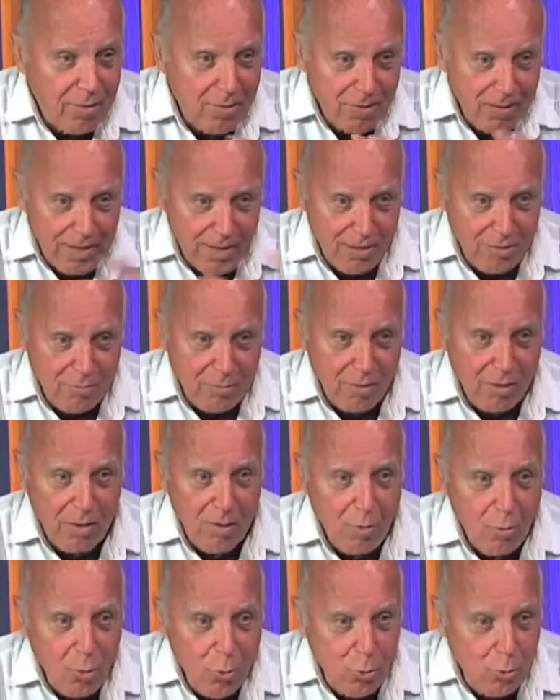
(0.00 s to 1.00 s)
can,
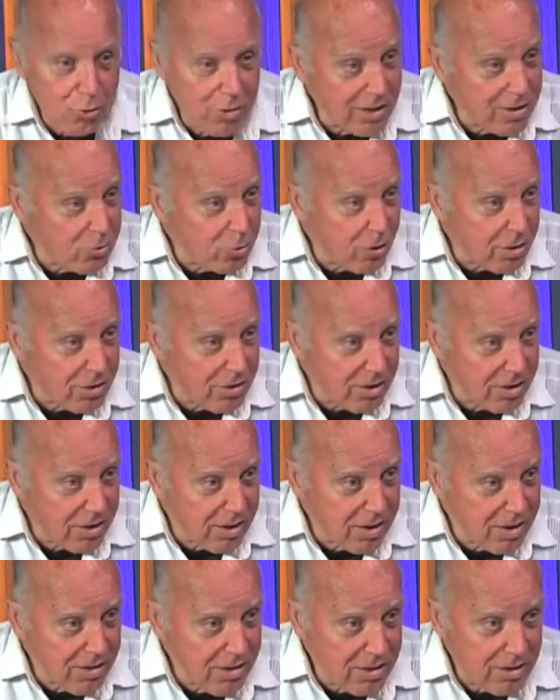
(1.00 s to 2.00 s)
who's interested
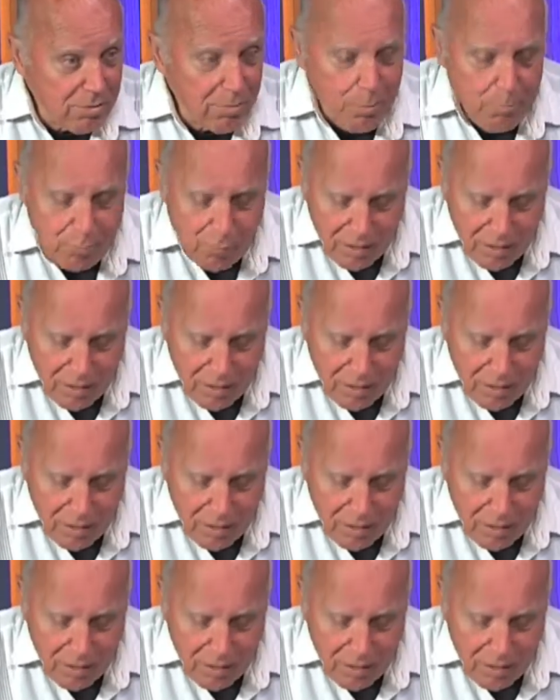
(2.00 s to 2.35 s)
in this